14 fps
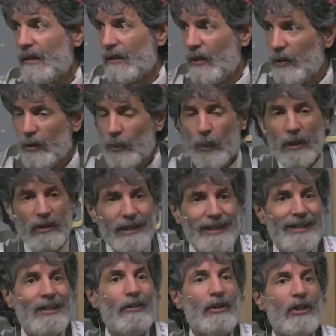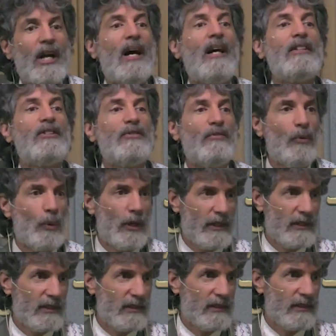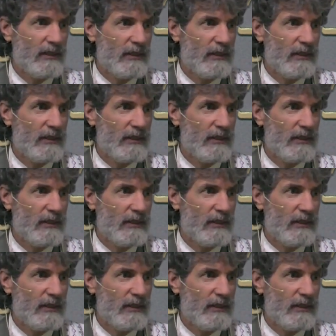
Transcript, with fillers: go to where you hear God's voice.